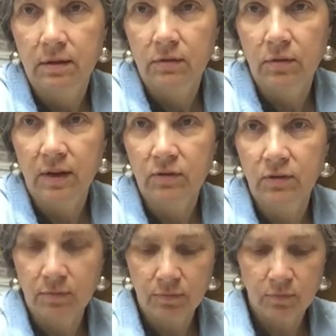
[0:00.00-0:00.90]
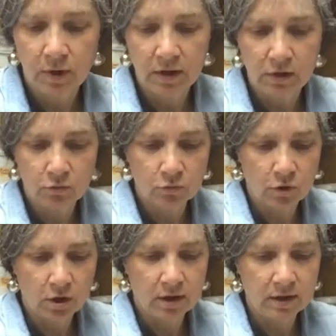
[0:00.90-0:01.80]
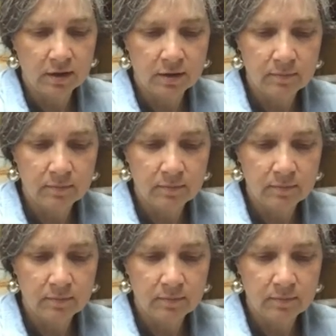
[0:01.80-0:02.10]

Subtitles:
So that's ready and drying.